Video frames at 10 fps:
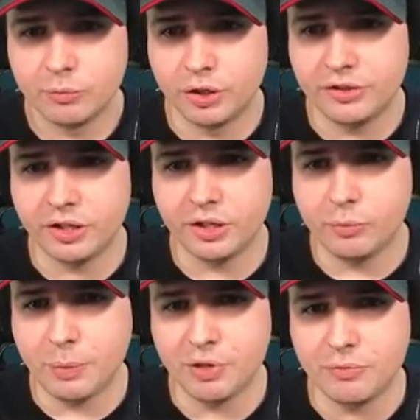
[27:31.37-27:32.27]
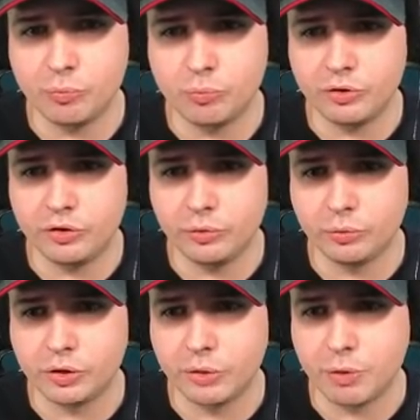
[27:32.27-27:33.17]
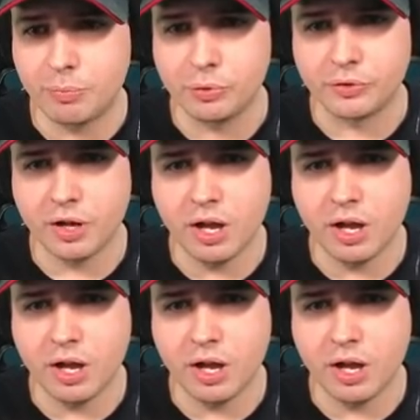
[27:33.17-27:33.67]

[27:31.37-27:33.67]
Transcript: What weapon can we put?